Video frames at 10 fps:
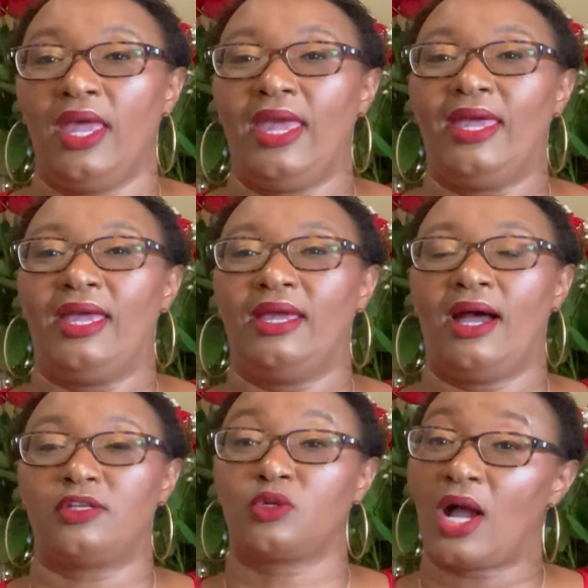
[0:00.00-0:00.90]

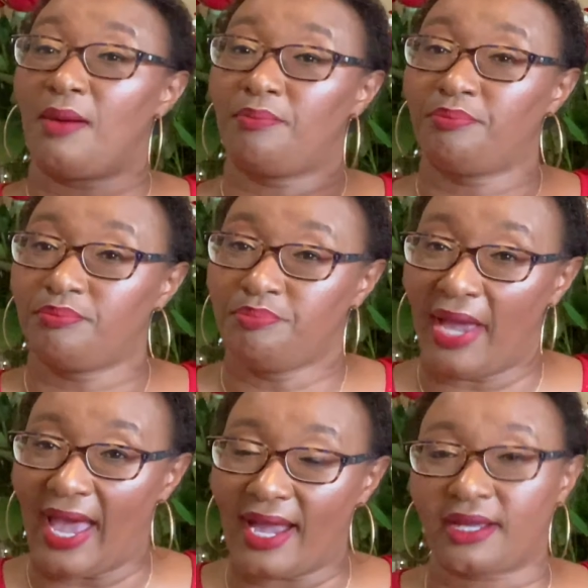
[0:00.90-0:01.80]
to come
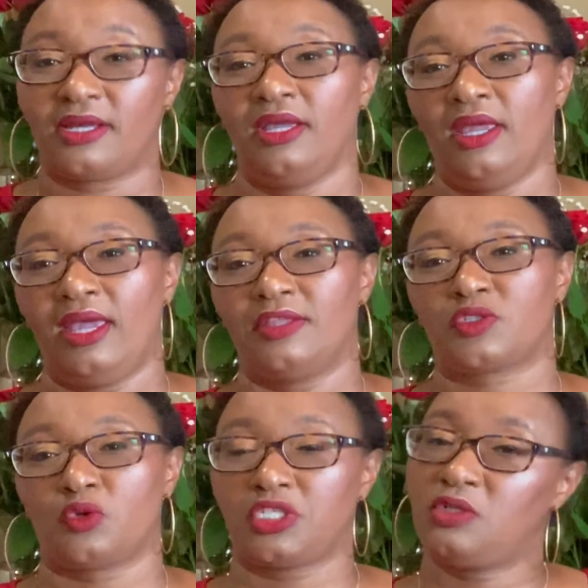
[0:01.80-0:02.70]
back, and
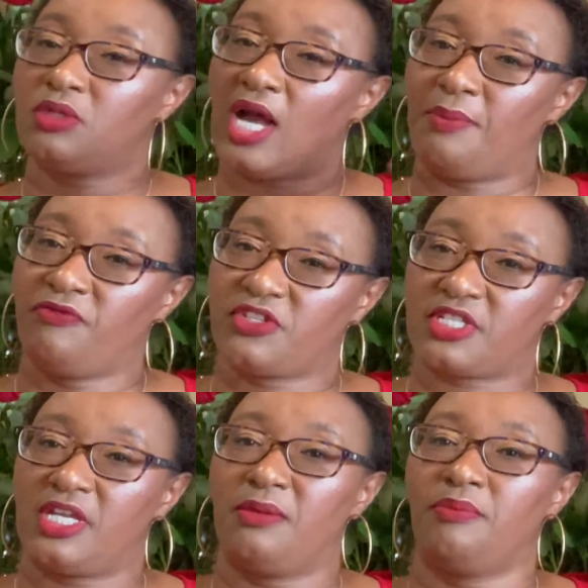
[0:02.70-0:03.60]
so she would come
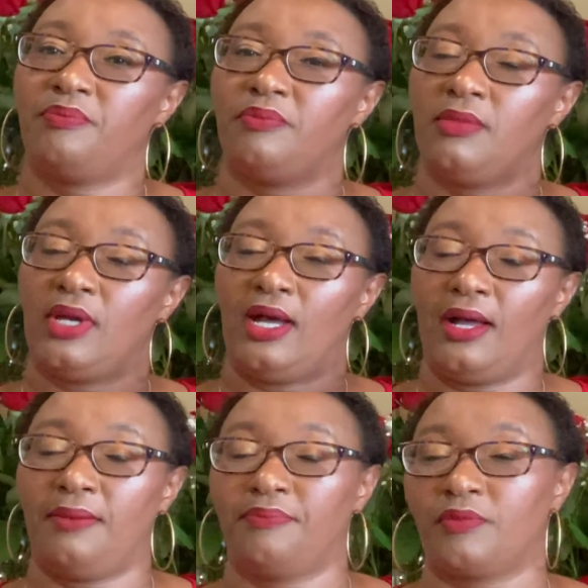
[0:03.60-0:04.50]
visit him
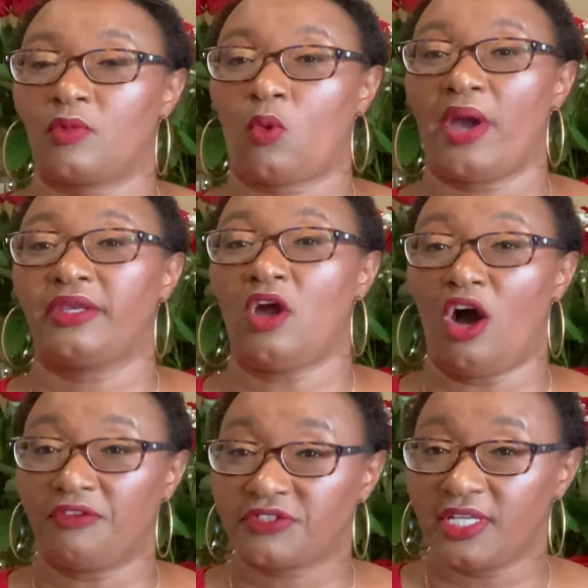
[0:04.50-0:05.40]
quite
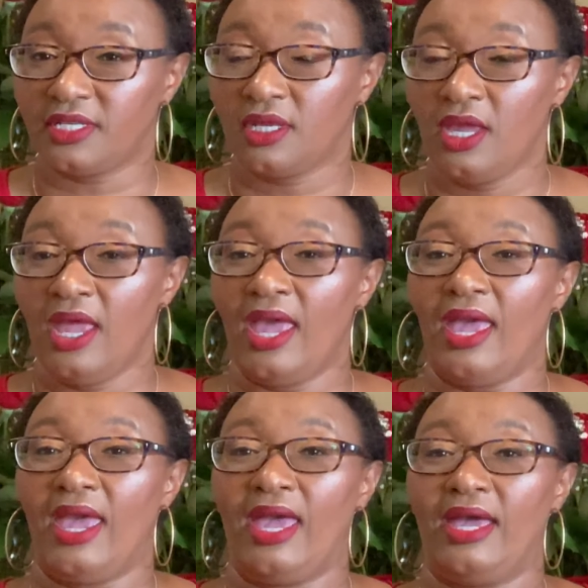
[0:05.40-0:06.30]
often.
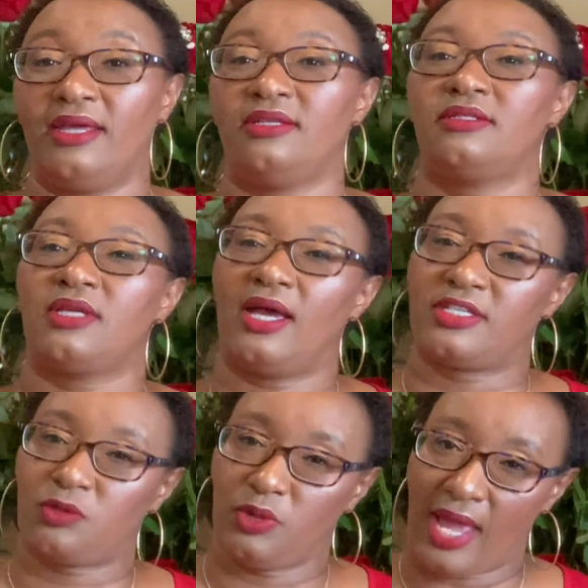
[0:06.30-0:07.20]
And
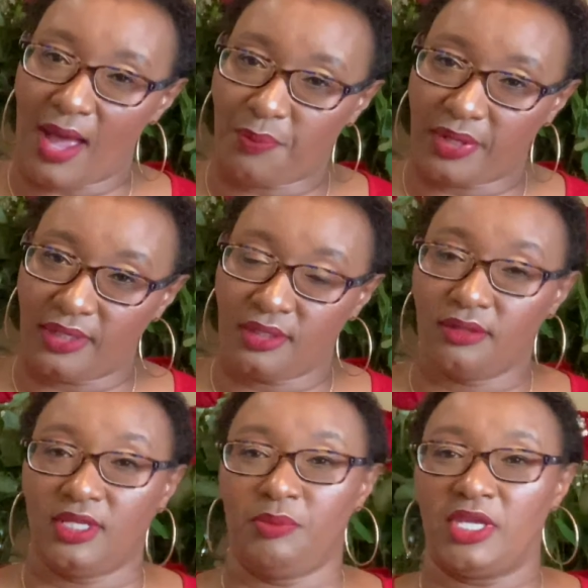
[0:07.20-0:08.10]
as it would happen,
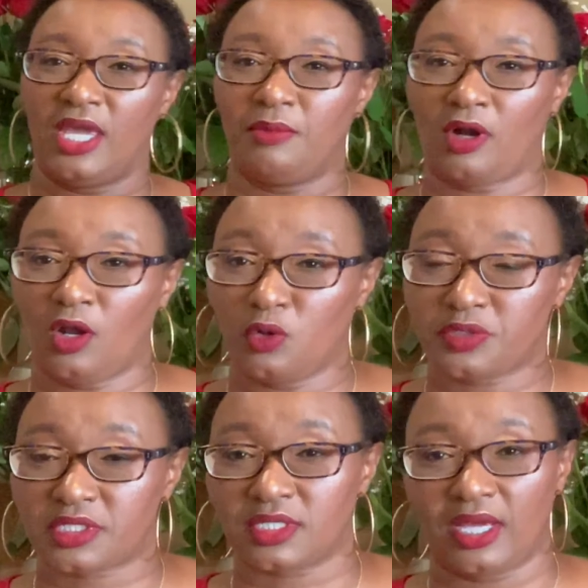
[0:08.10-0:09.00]
they became
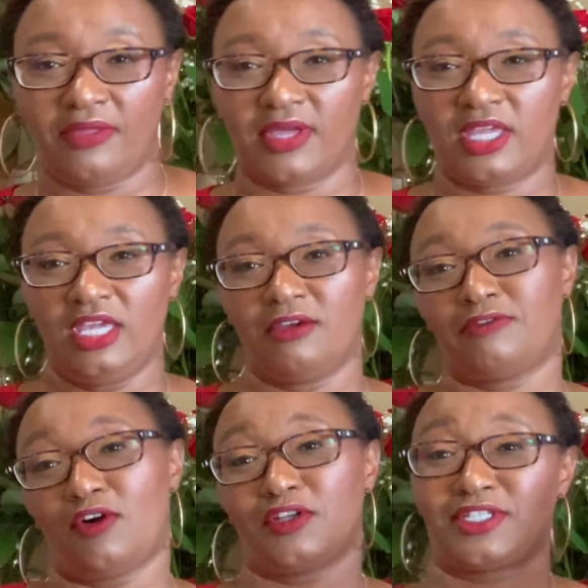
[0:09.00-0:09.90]
close, and the king
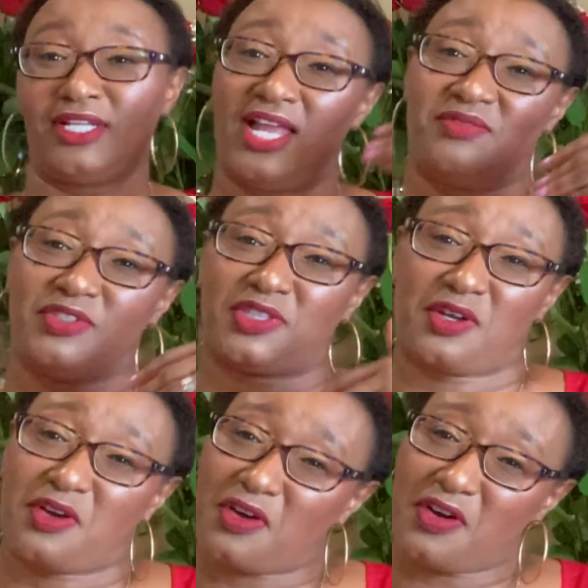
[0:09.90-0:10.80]
falls in love with the
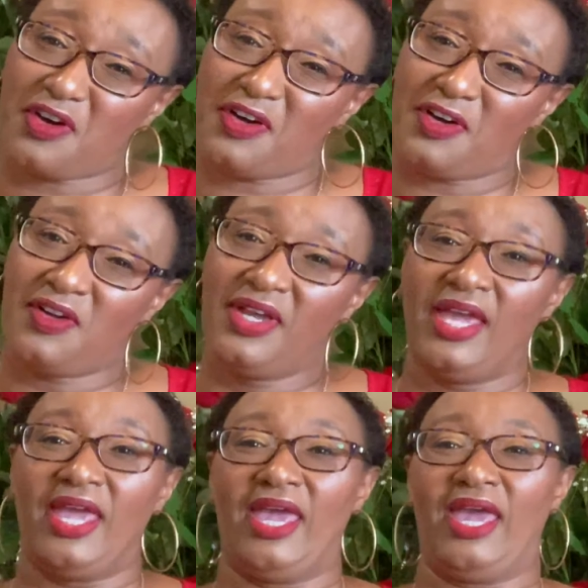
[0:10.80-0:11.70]
girl,
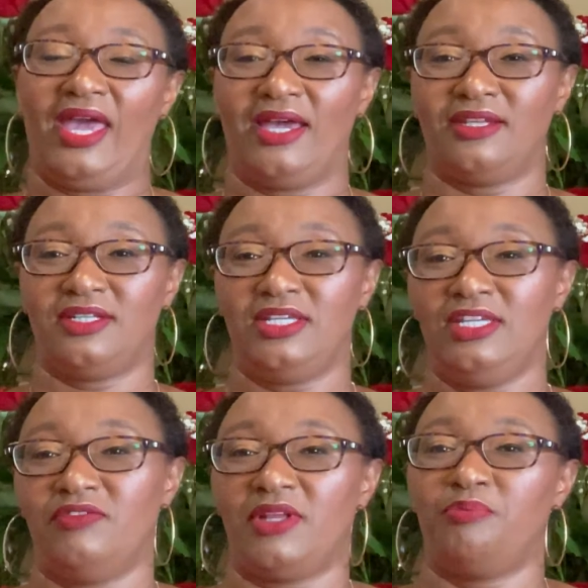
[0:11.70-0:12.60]
and he
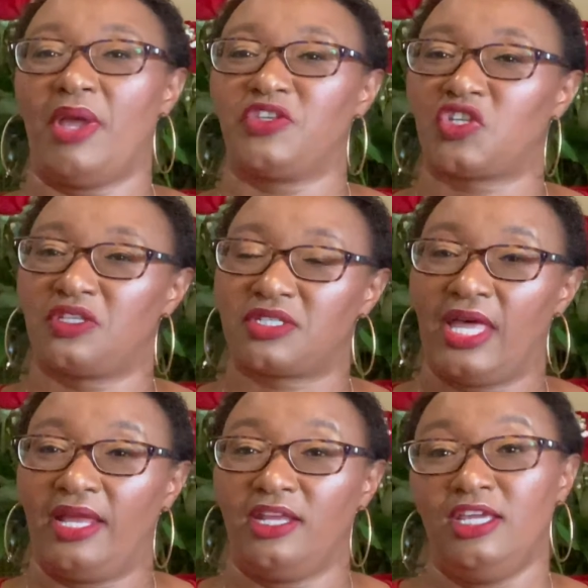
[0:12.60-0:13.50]
even mentions
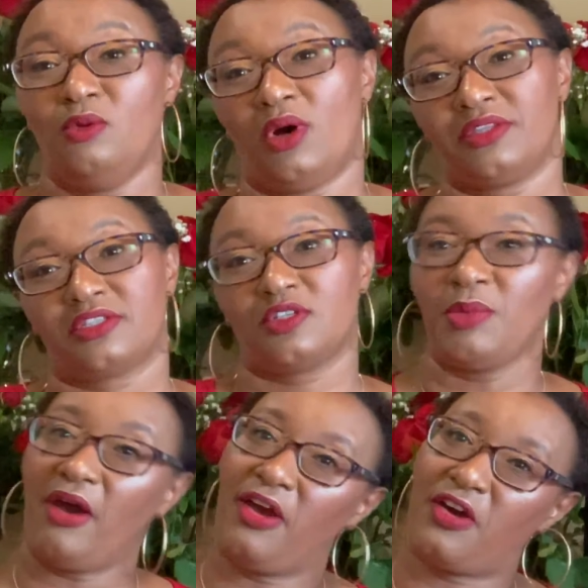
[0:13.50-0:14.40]
that he wants to
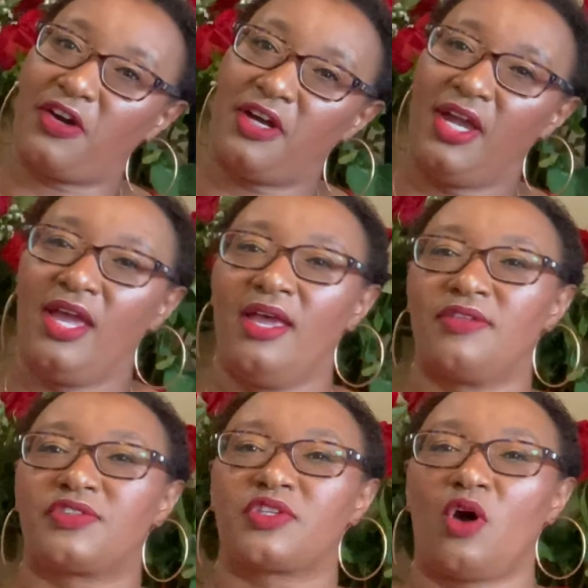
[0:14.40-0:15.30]
marry her.
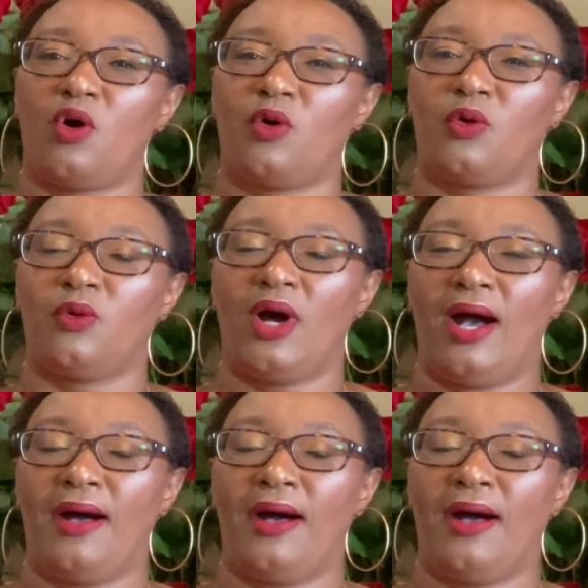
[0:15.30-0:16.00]
So